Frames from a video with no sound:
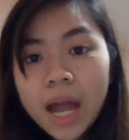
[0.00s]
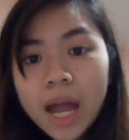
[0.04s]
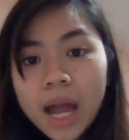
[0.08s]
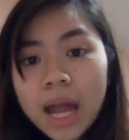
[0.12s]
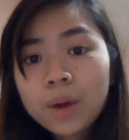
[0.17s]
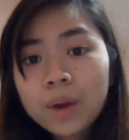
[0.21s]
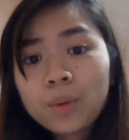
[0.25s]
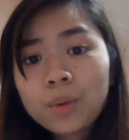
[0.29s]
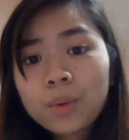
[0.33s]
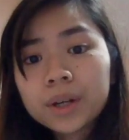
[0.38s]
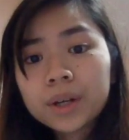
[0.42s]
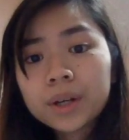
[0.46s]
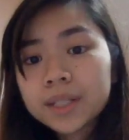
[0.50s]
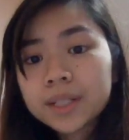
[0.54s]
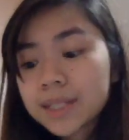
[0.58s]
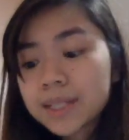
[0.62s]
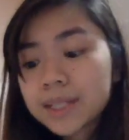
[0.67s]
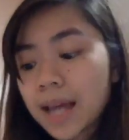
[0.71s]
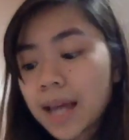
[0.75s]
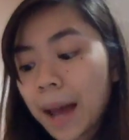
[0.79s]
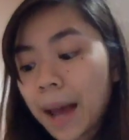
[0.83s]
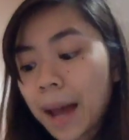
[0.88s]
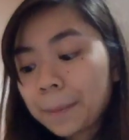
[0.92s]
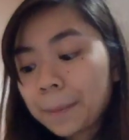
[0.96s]
I want to
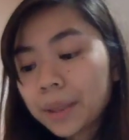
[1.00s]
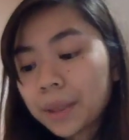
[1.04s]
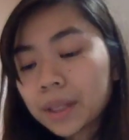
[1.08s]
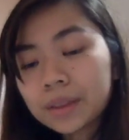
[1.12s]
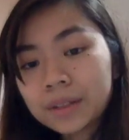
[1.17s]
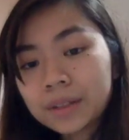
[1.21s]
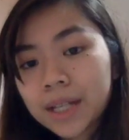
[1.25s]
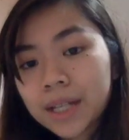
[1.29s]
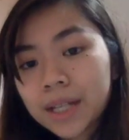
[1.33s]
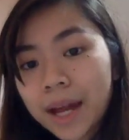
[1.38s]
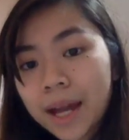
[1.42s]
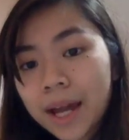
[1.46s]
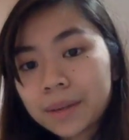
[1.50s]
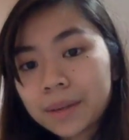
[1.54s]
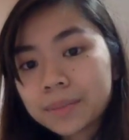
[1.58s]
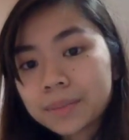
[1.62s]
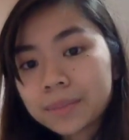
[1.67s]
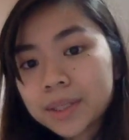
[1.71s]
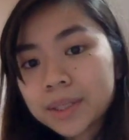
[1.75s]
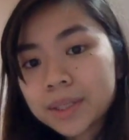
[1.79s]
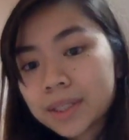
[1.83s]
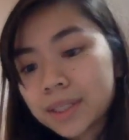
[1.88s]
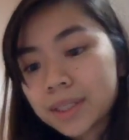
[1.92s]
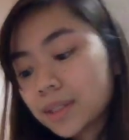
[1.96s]
tap it three
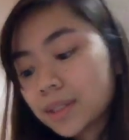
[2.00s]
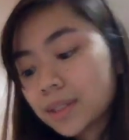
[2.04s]
times.